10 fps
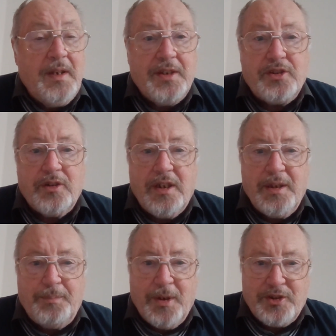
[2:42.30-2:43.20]
let's look on
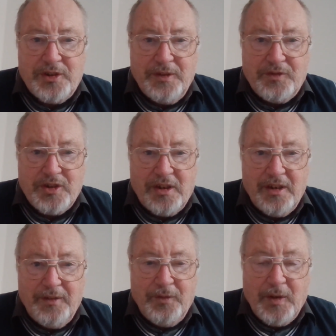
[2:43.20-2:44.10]
the positive
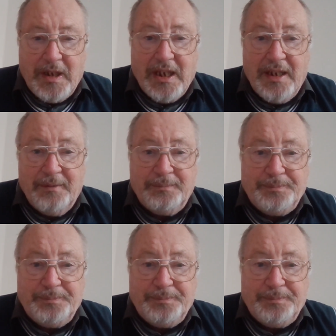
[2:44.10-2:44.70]
side if you can.